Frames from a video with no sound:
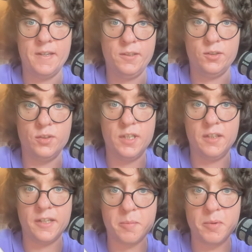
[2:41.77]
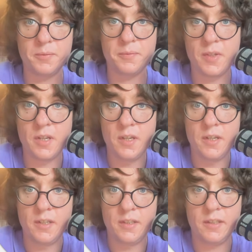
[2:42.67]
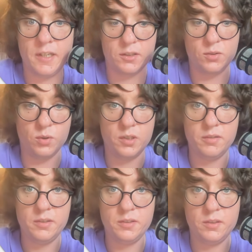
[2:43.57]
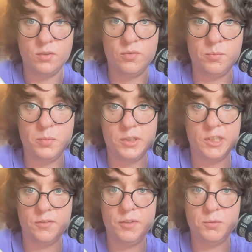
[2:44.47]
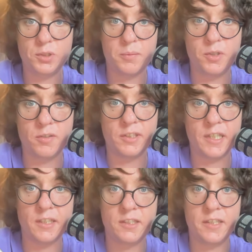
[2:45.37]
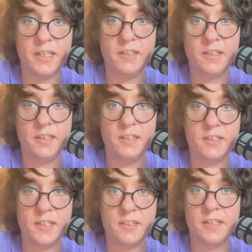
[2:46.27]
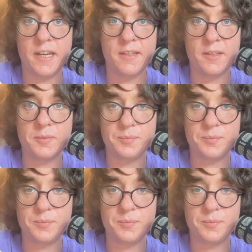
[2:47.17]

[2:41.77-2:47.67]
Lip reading: That's great. Well, we see here that we're missing the state and set state. Let's pass those too.